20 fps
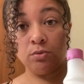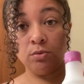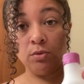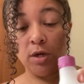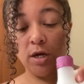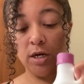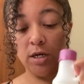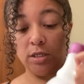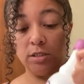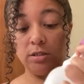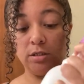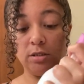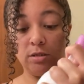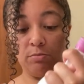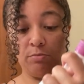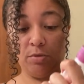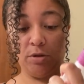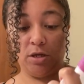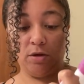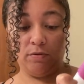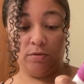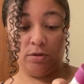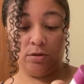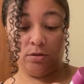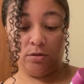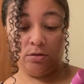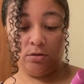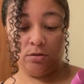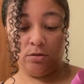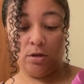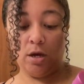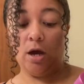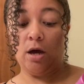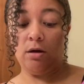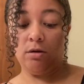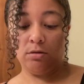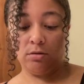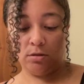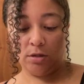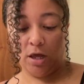And it's, I believe it's, yeah,
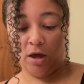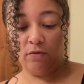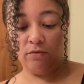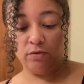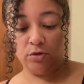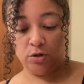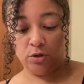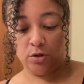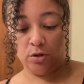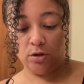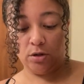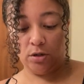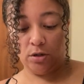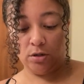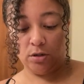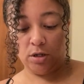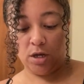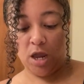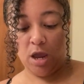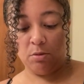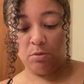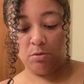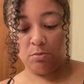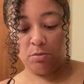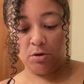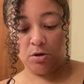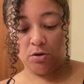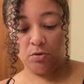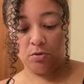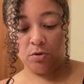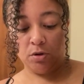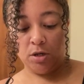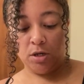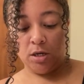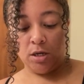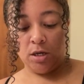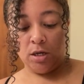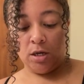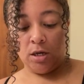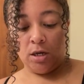lavender and chamomile.
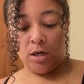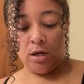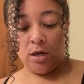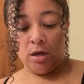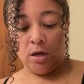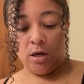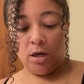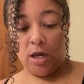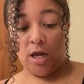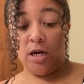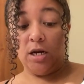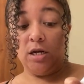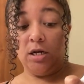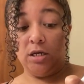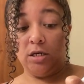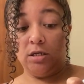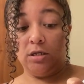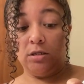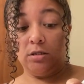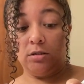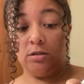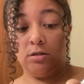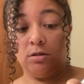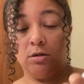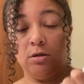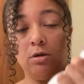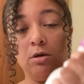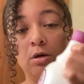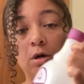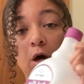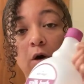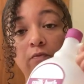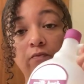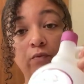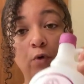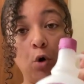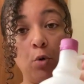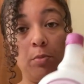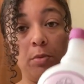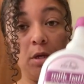And it is a
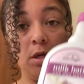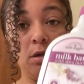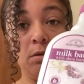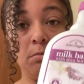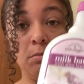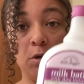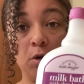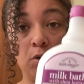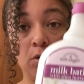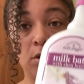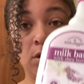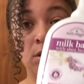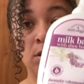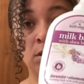foaming milk